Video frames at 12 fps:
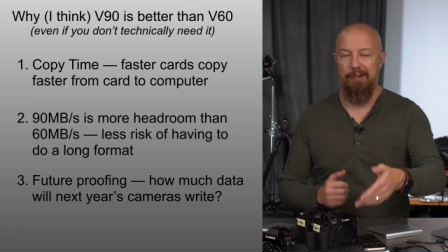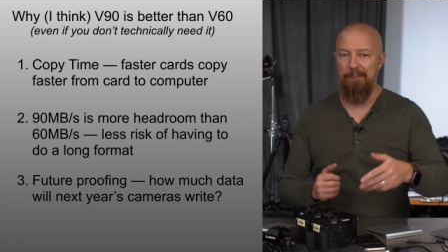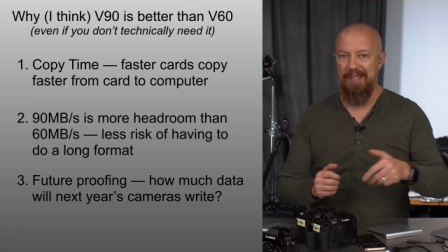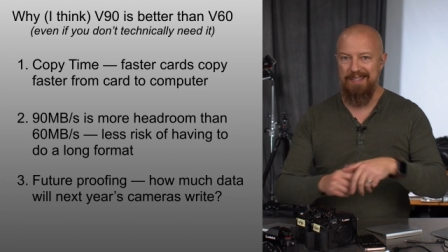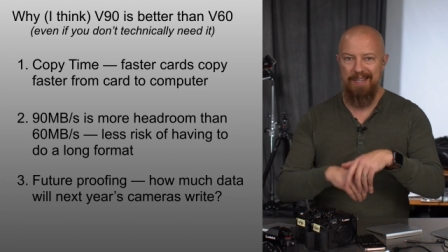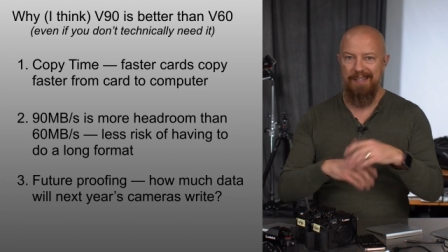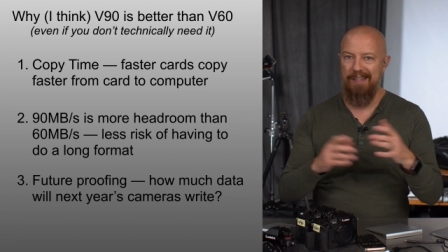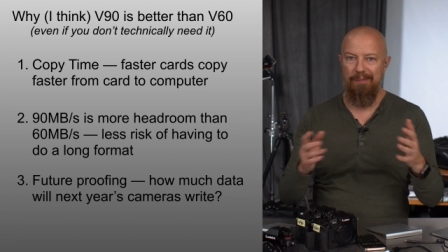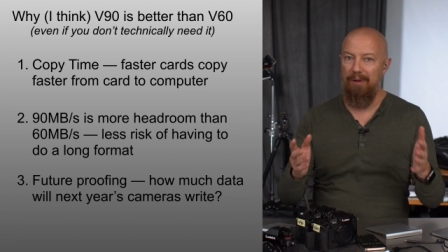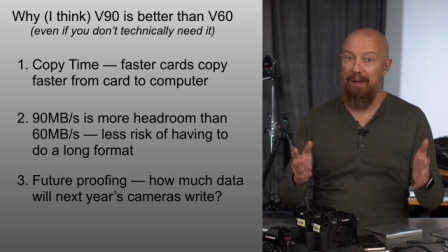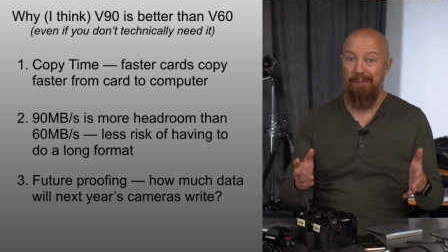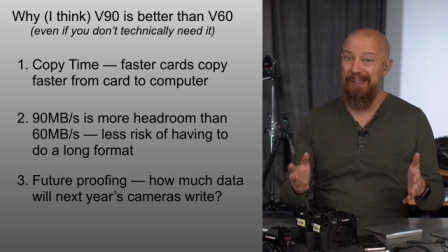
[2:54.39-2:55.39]
I'm not saying
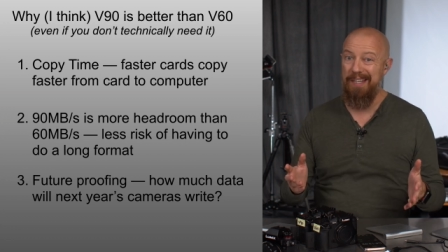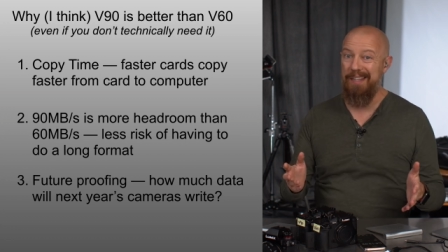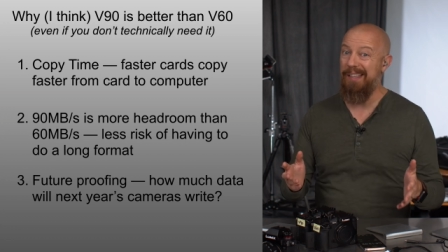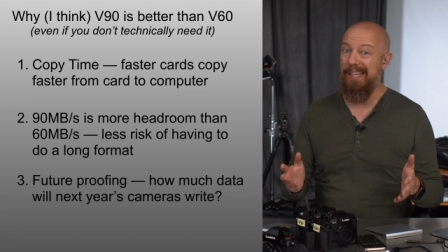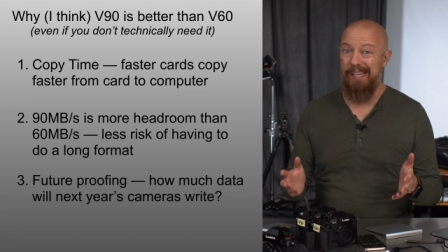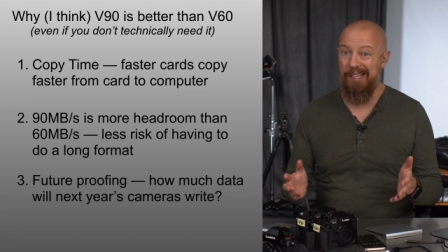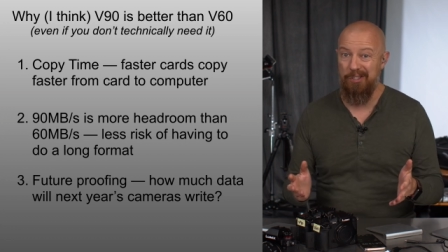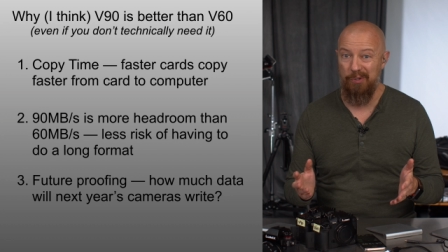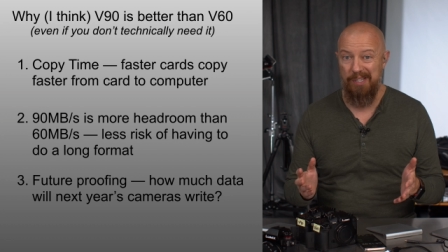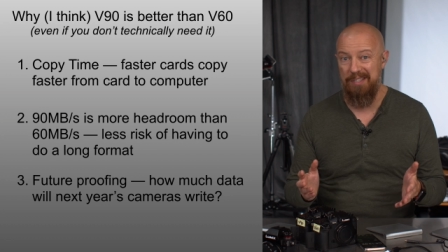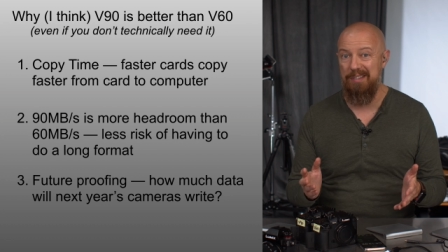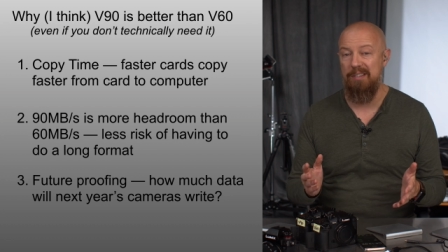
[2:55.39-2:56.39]
of anything that is or
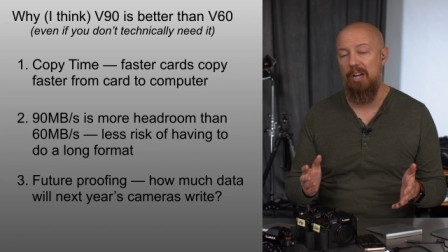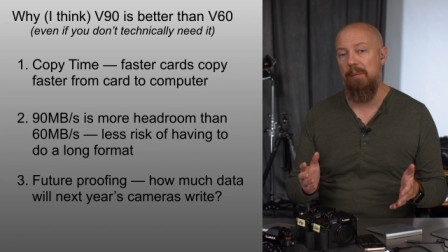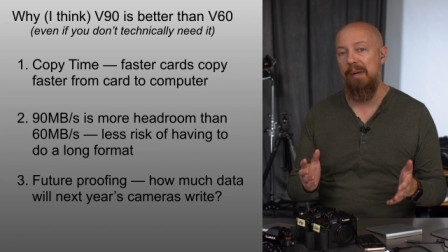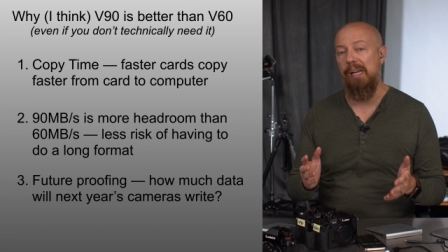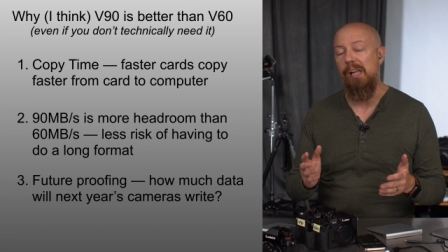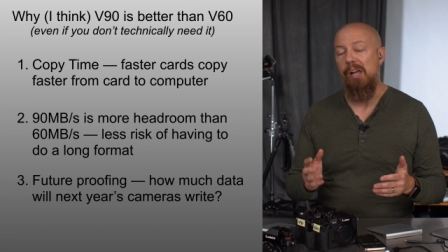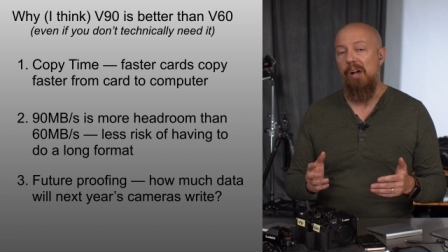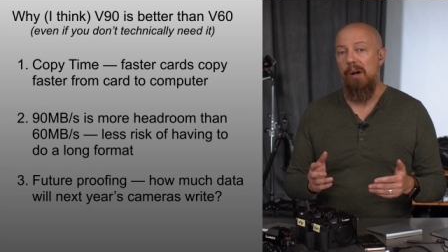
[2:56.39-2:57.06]
isn't coming,